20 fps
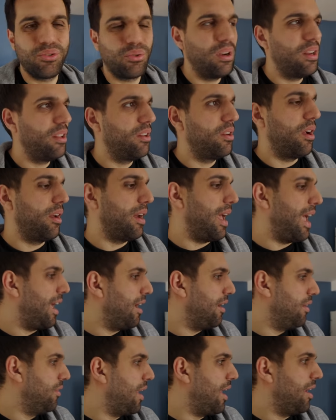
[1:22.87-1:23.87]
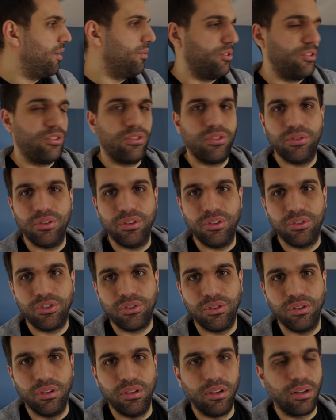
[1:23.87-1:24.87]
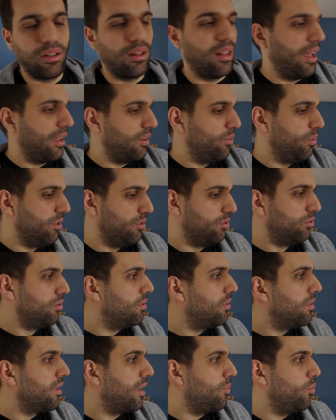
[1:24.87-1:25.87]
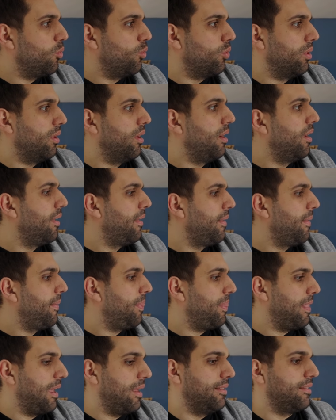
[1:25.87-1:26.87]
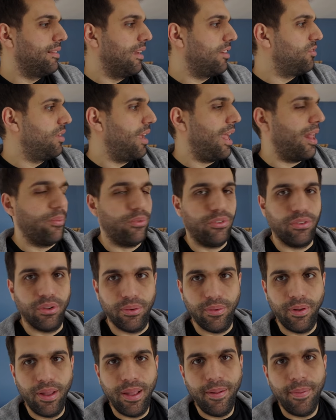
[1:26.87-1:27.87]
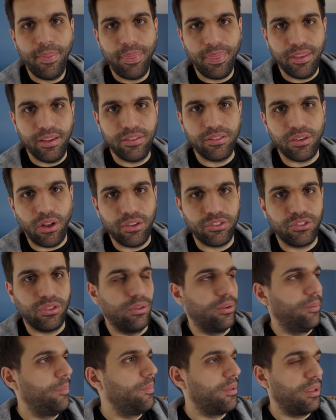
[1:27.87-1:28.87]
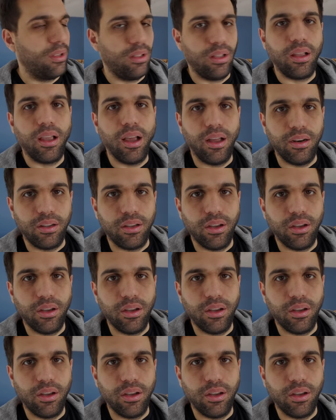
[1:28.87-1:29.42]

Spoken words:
really not how a studio should look like. We're ruining more than this actually helps. So this also gotta